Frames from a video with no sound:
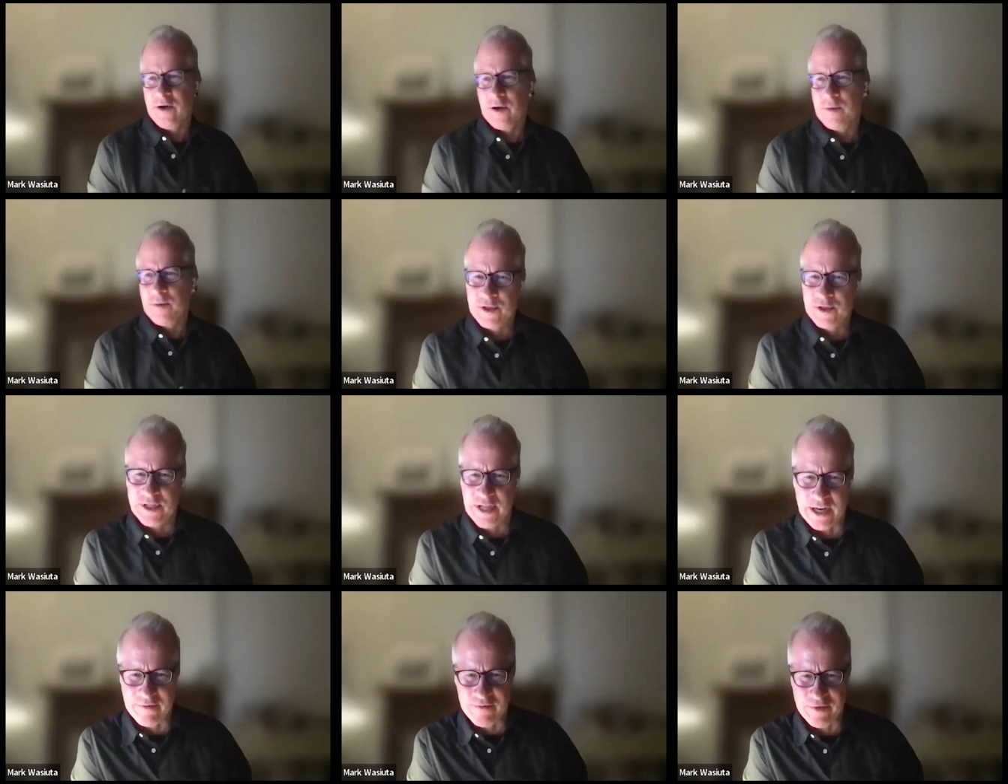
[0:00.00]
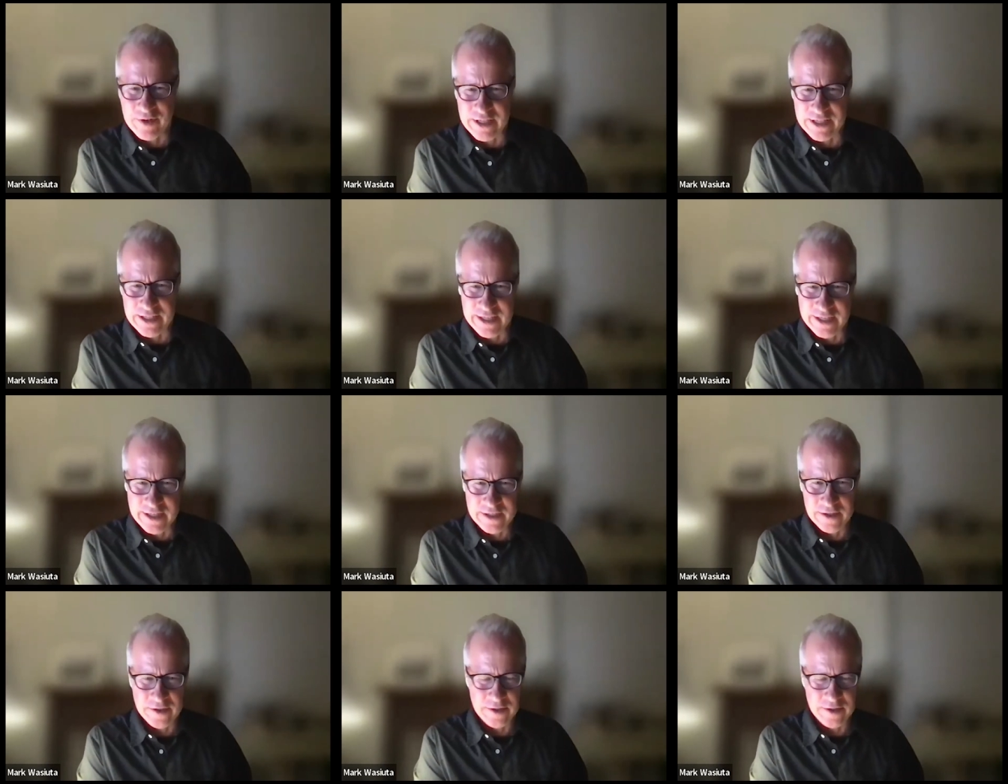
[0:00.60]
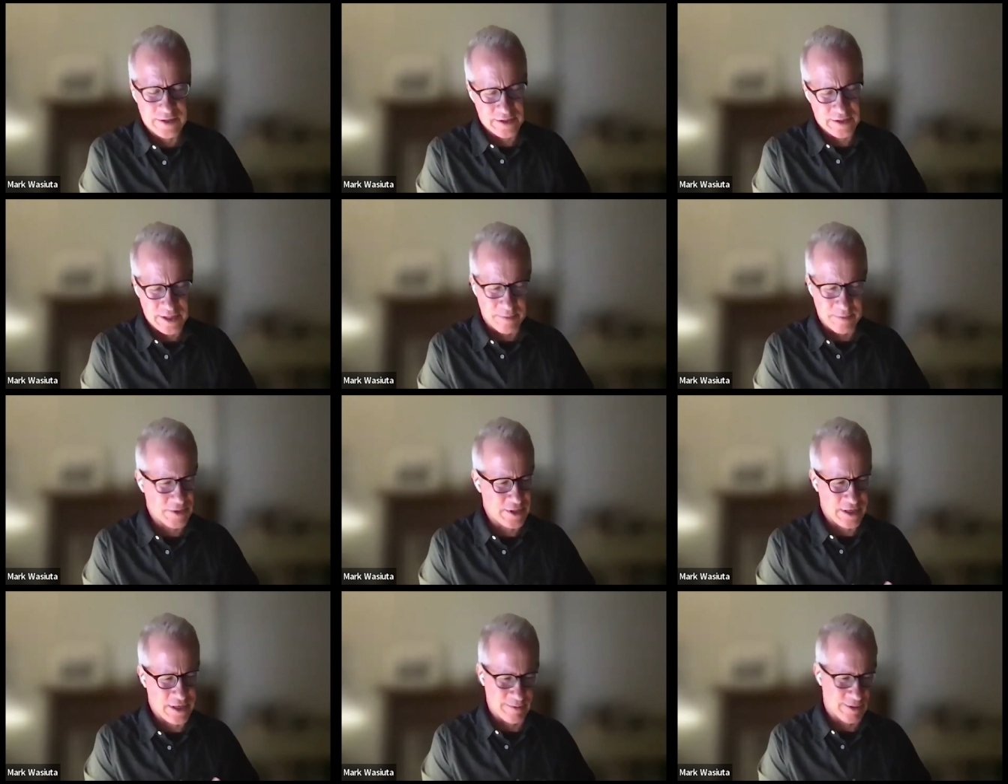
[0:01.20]
almost every year,
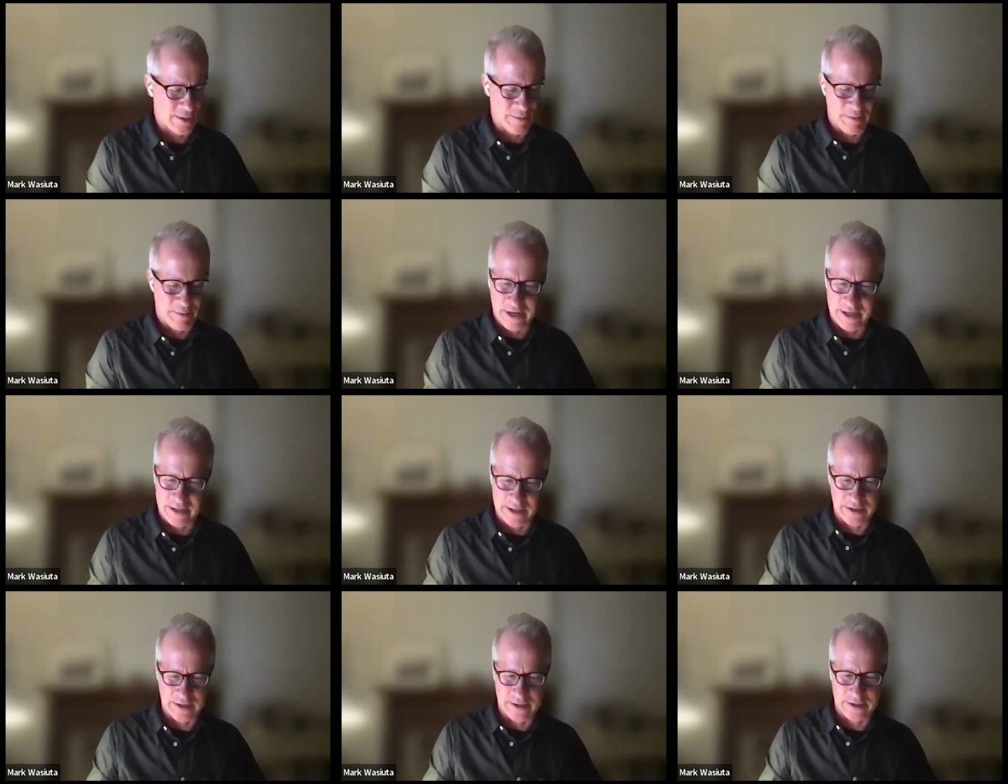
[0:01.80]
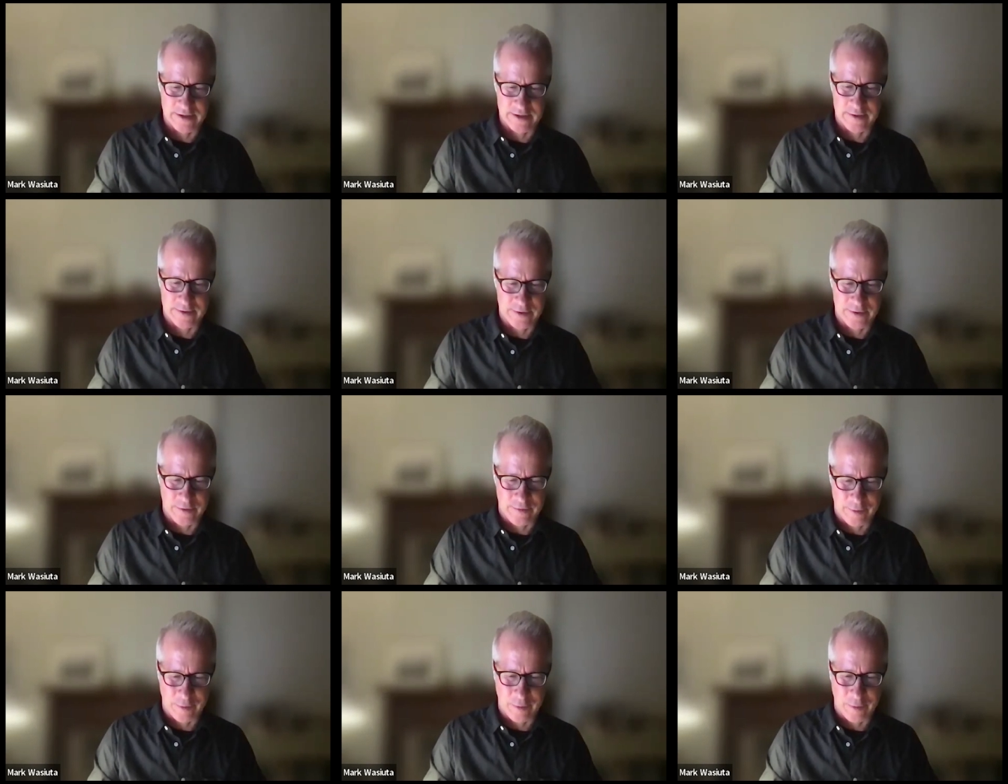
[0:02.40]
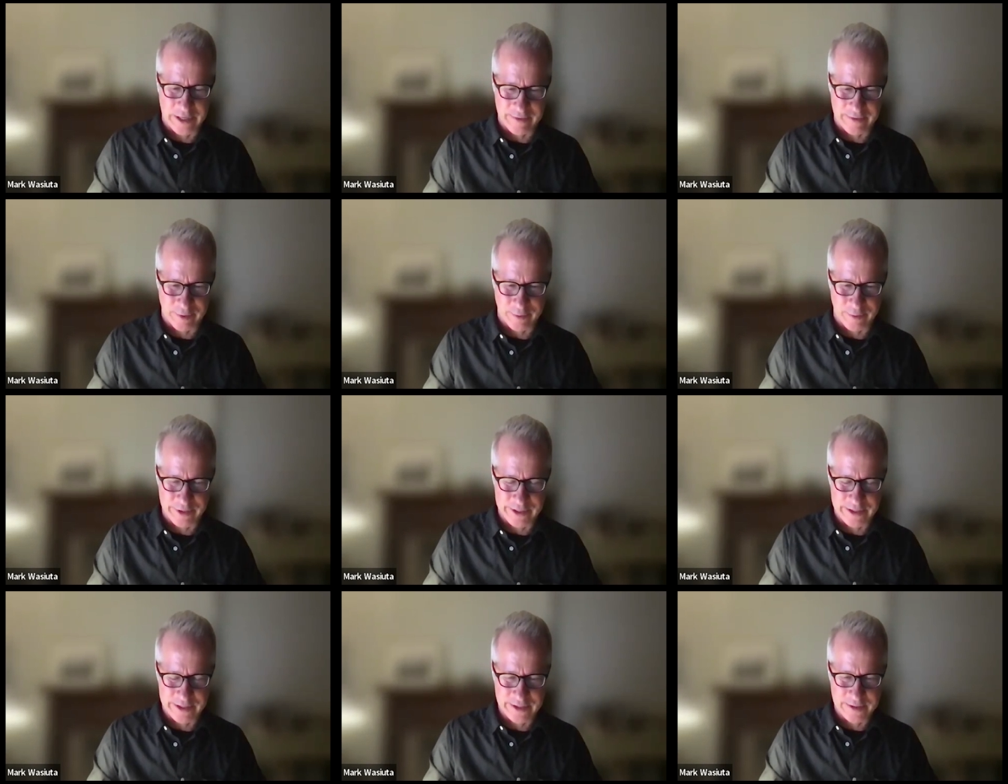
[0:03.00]
sometimes depending on, you know, for
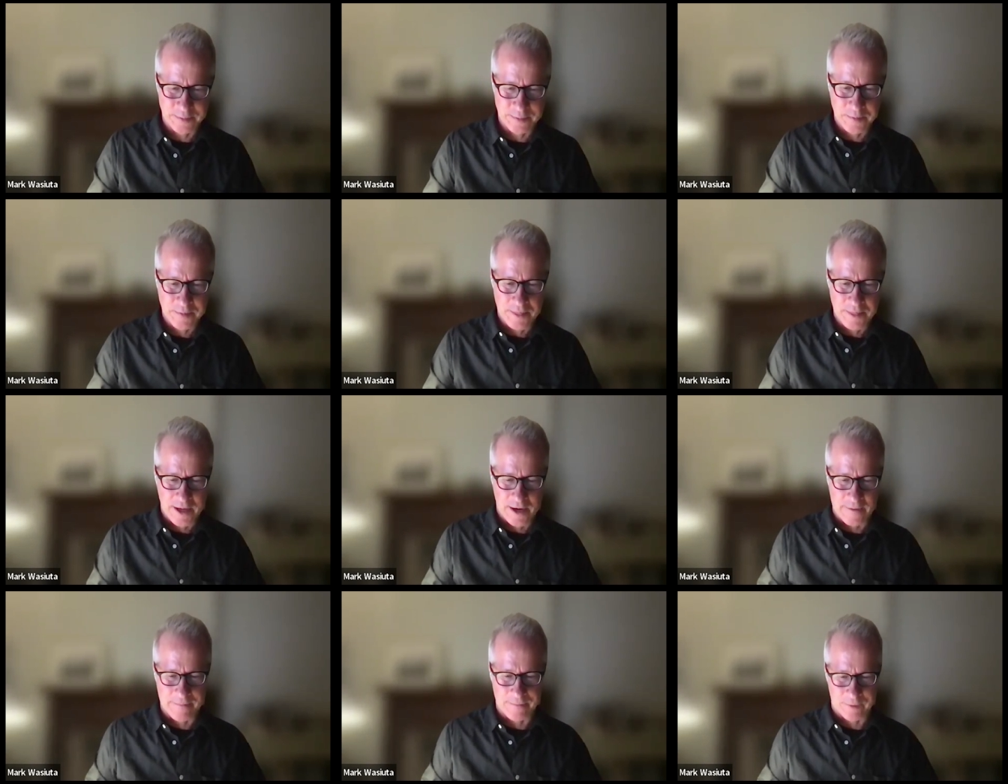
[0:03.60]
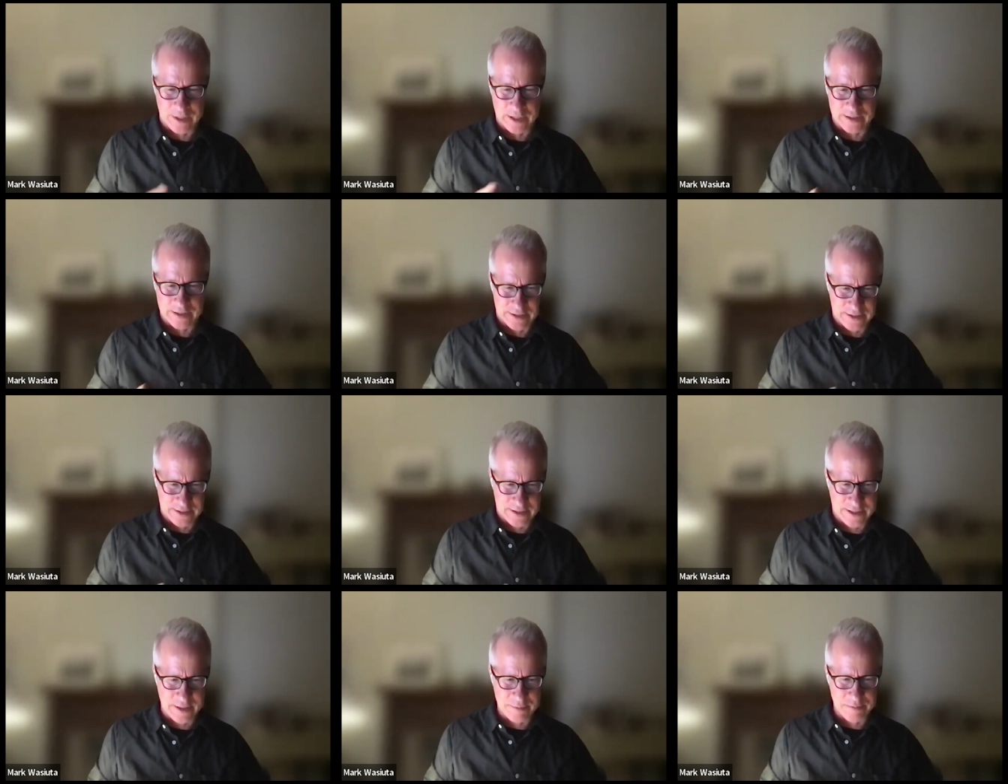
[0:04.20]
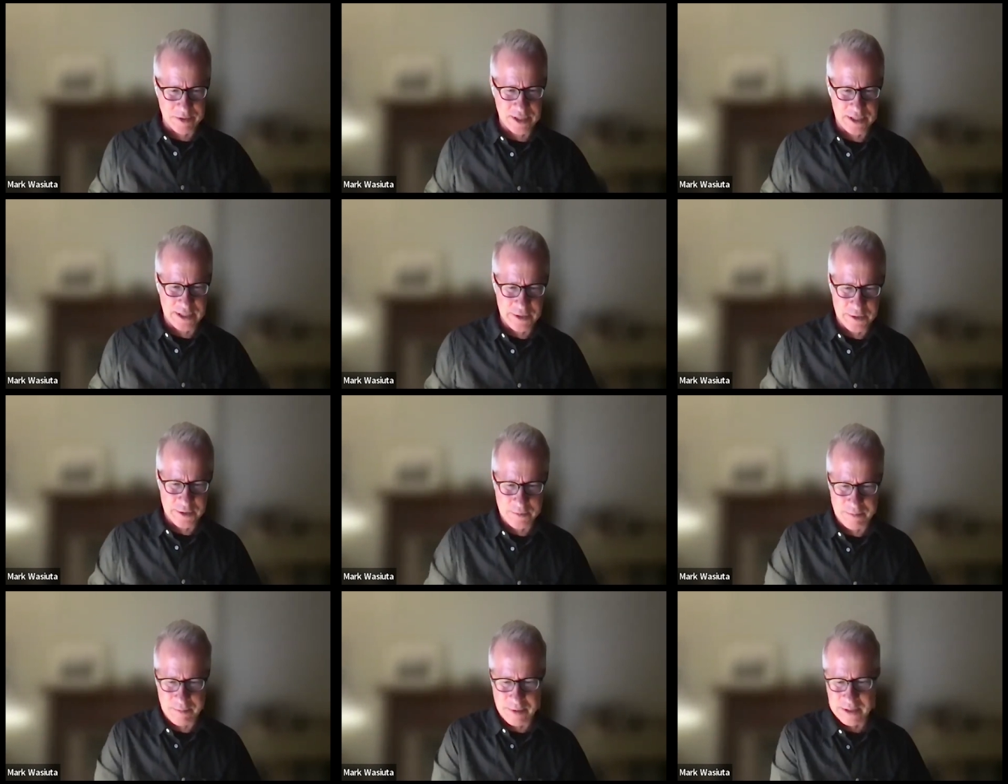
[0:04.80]
whatever reason, um, it skips a
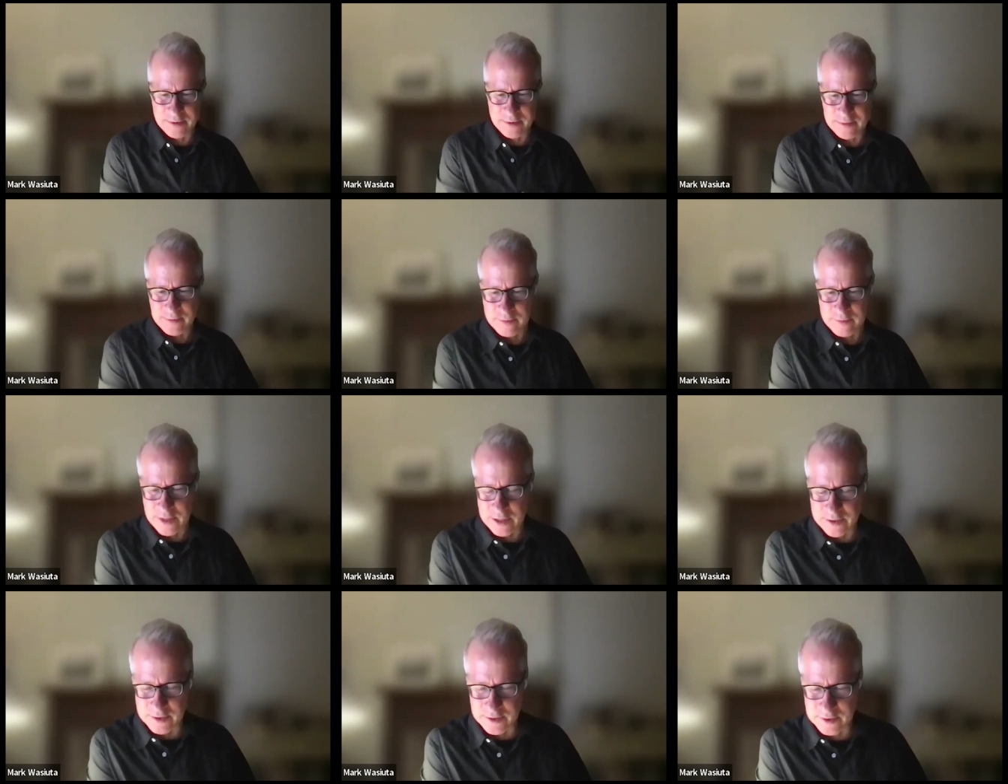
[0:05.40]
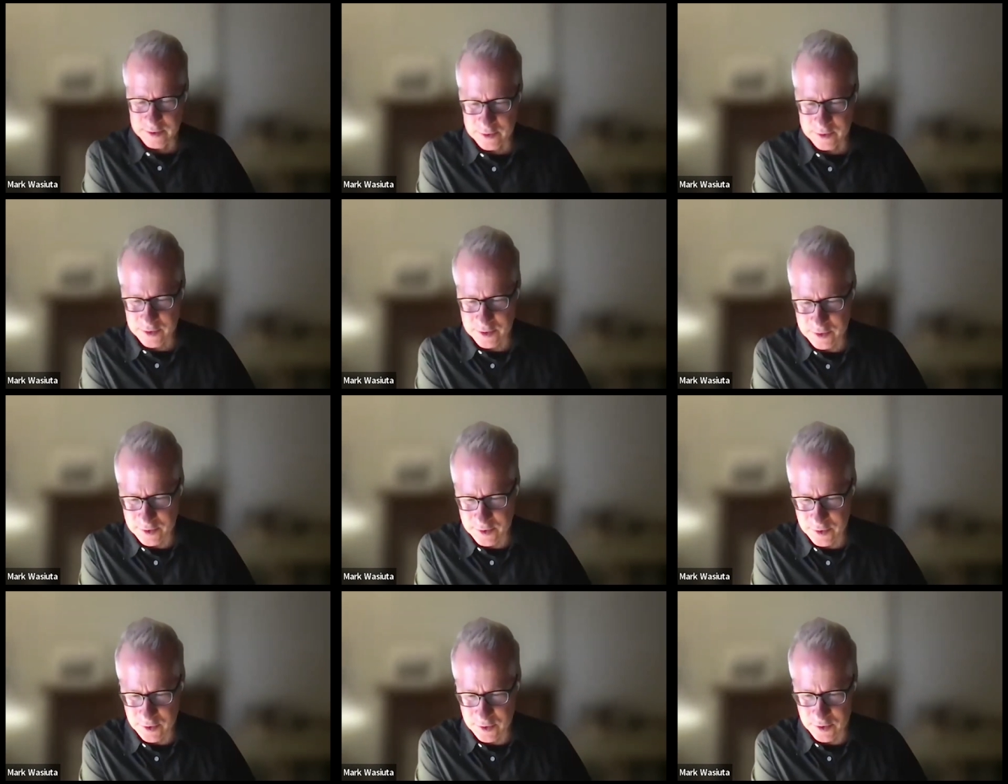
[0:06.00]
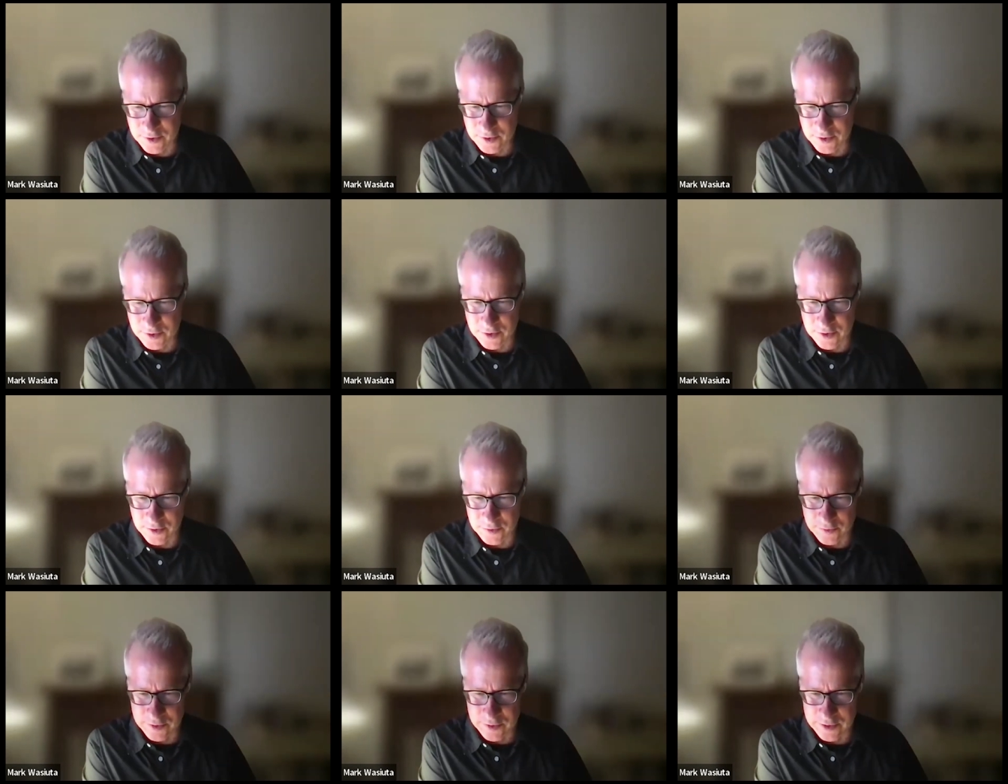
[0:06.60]
year, but the
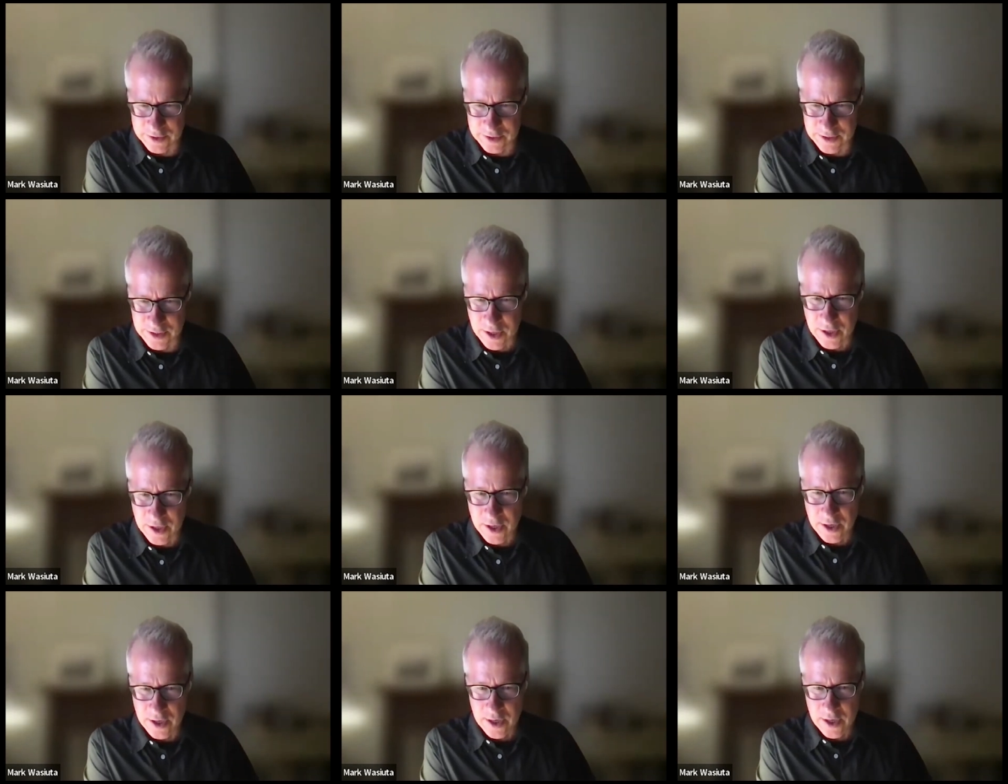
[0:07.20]
students